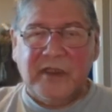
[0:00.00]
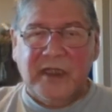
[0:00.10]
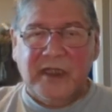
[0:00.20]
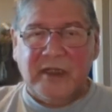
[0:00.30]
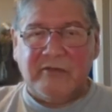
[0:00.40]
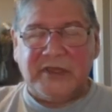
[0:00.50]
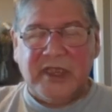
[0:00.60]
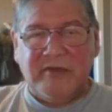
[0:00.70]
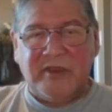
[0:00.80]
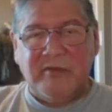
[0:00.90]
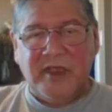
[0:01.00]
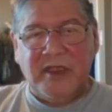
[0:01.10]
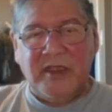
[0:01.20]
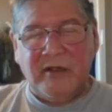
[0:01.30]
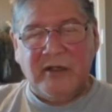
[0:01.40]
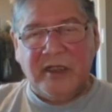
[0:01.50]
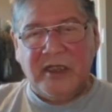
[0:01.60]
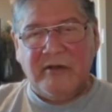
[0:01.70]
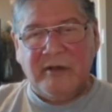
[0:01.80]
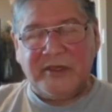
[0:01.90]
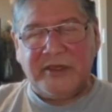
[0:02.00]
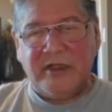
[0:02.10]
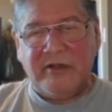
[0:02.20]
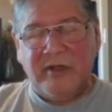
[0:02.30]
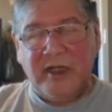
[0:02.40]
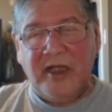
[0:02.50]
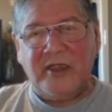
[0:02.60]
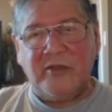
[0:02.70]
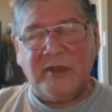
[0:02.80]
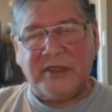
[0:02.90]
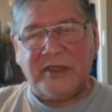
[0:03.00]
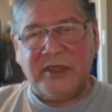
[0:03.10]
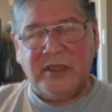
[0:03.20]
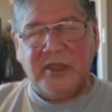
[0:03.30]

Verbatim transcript: and that was given to me. Uh, that was uh, relayed to us